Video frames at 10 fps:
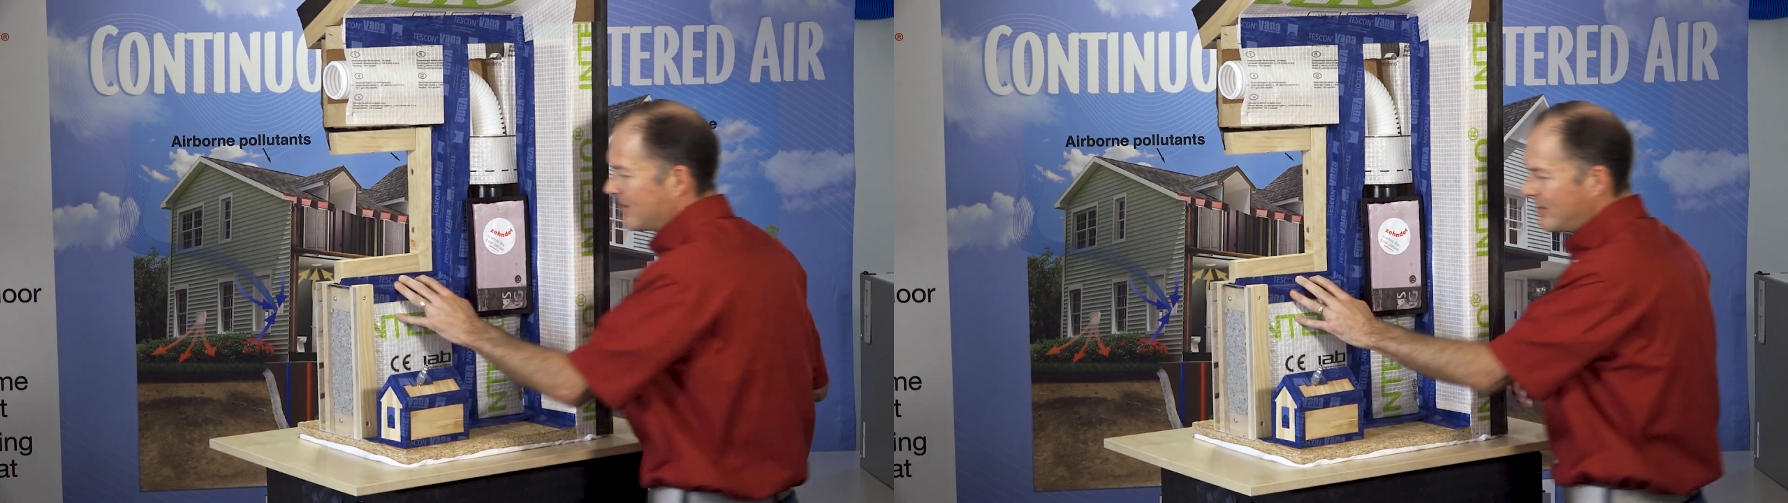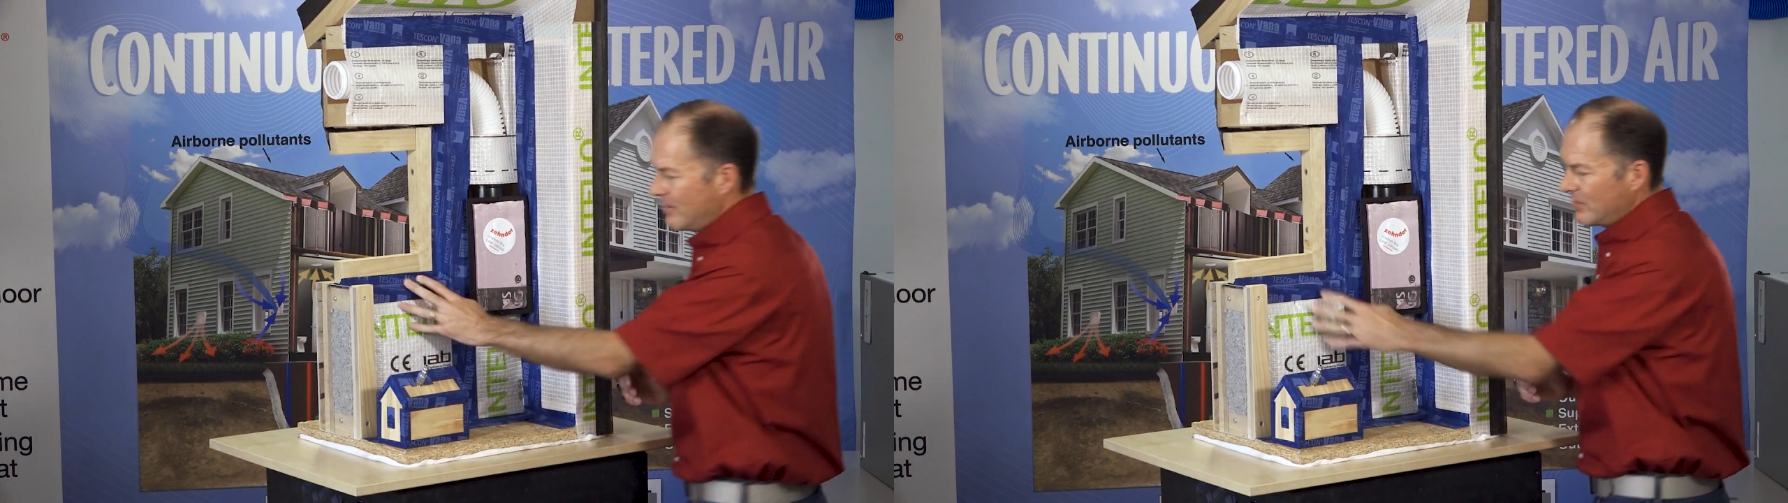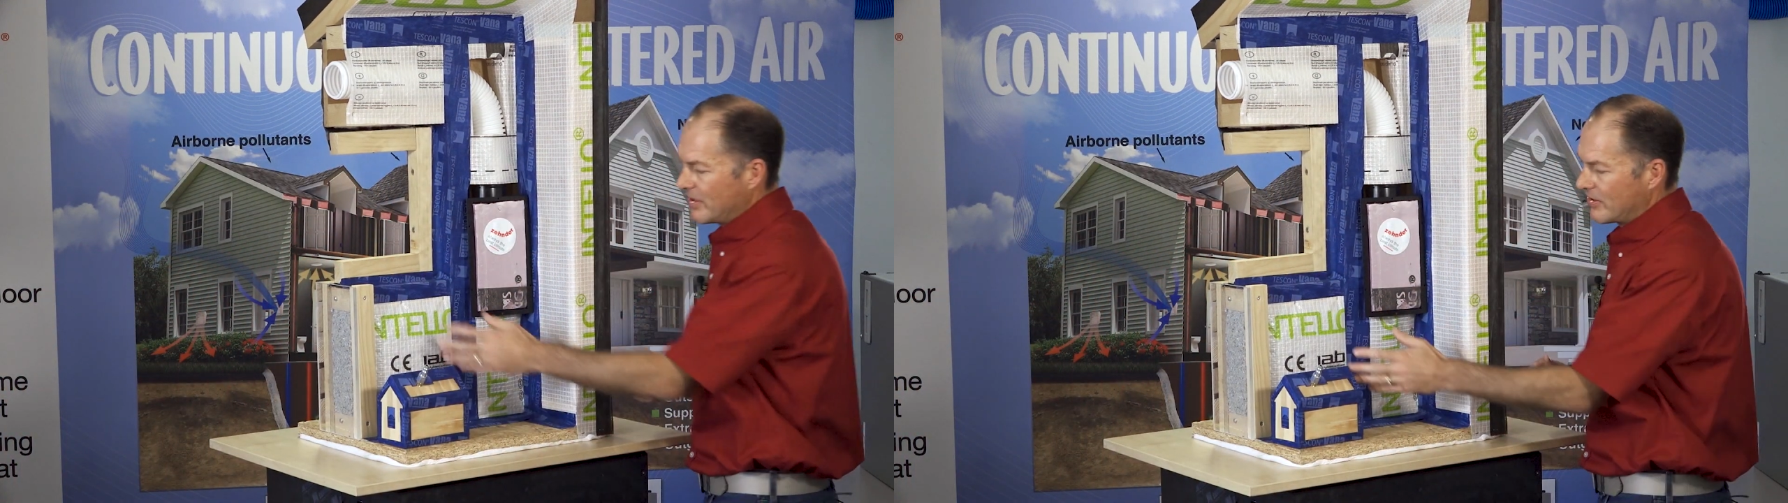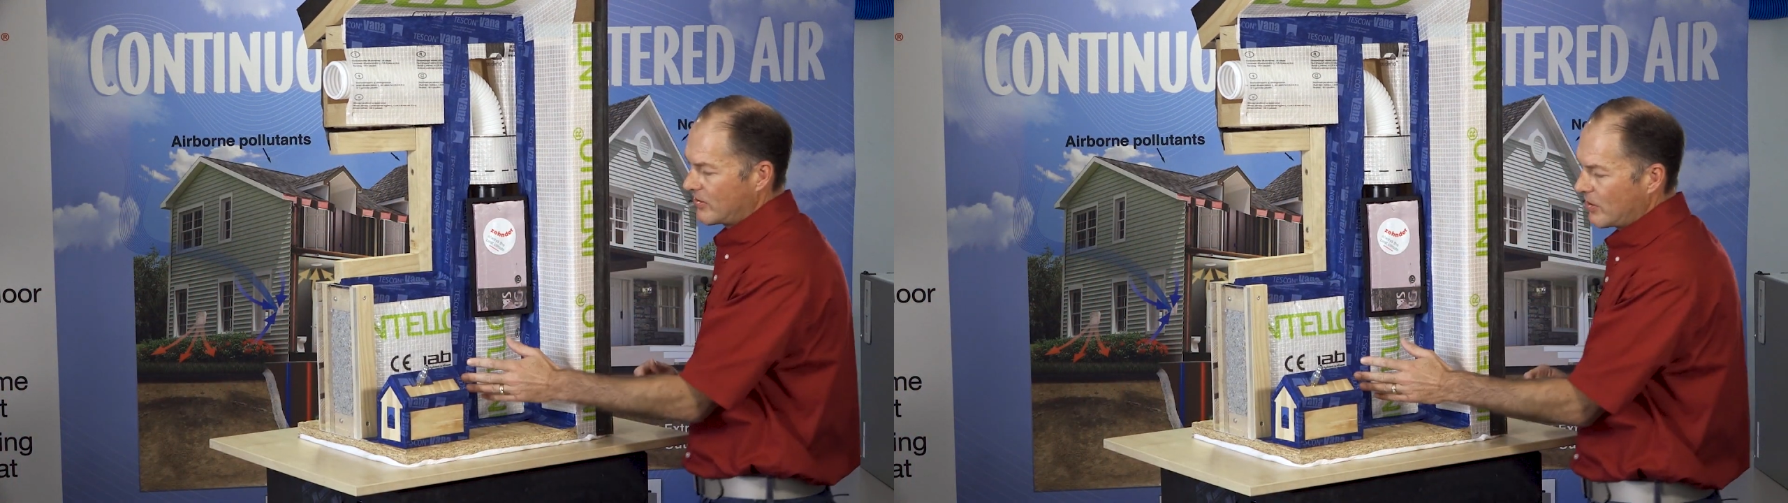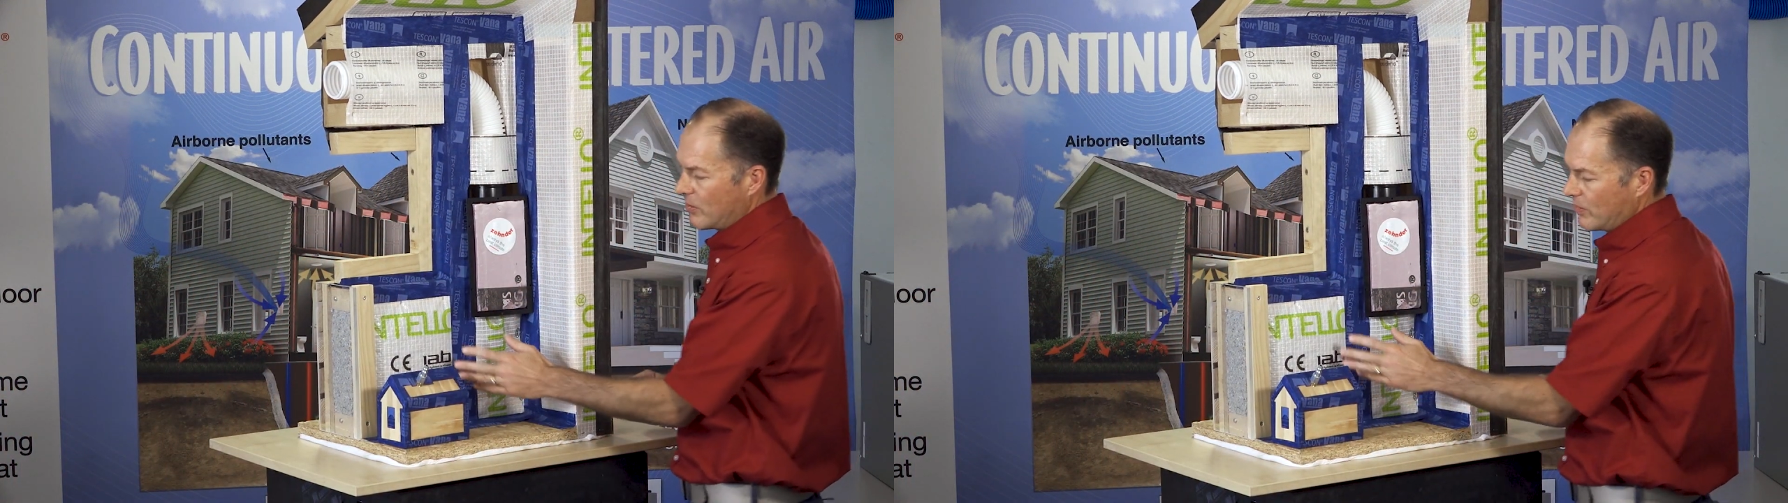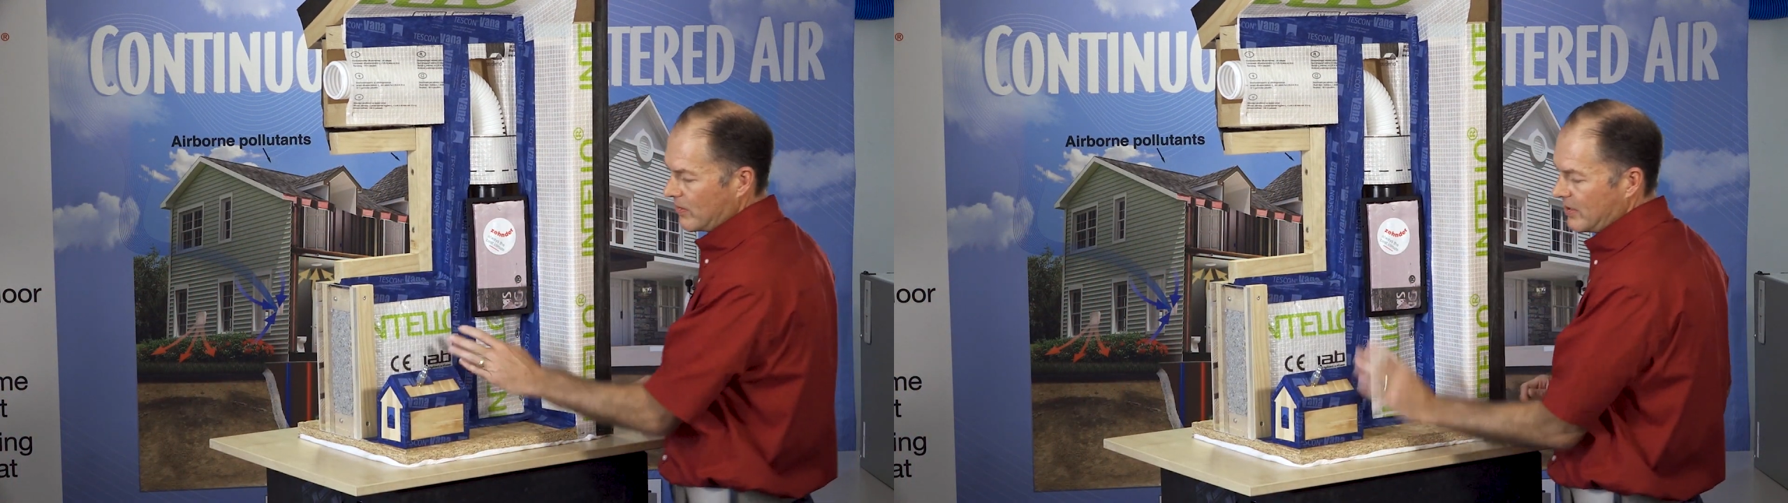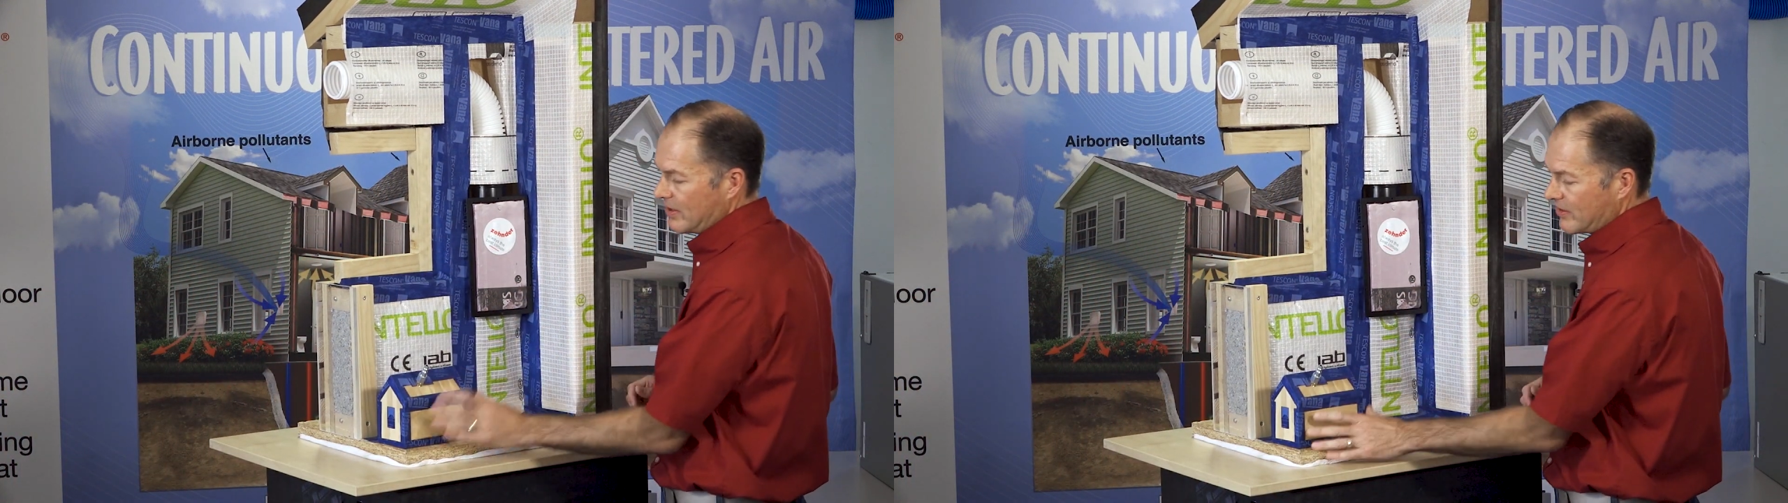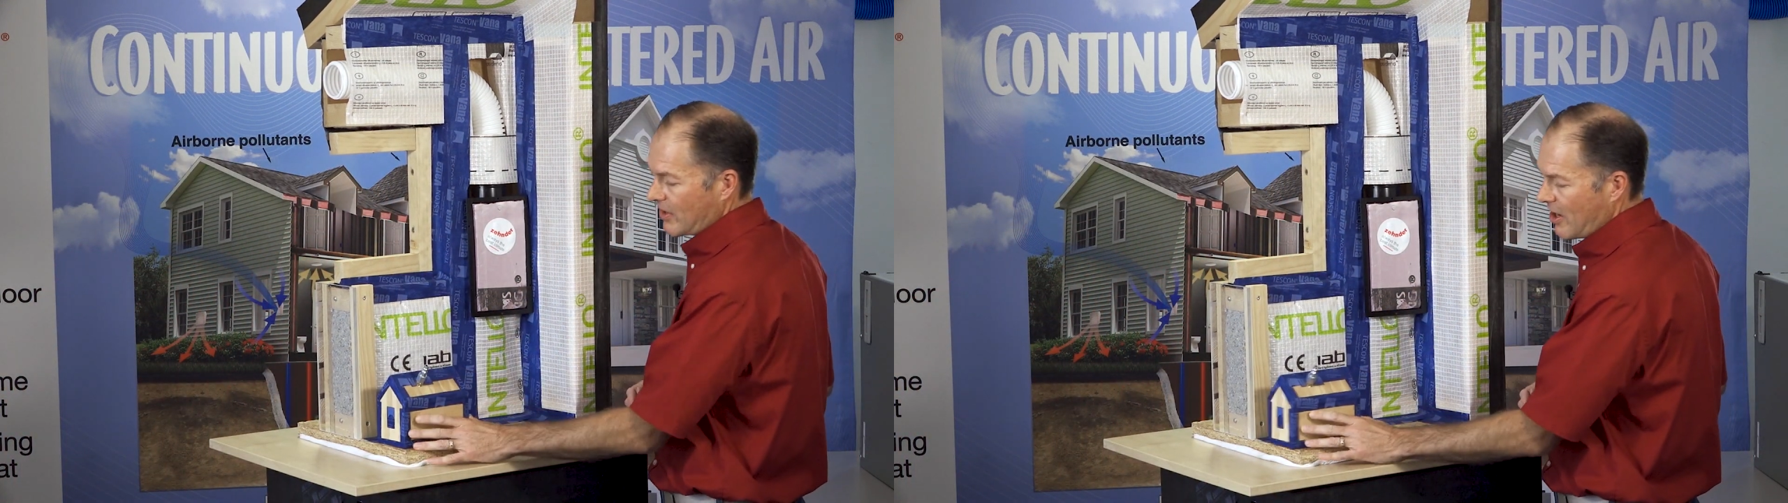assemblies. So this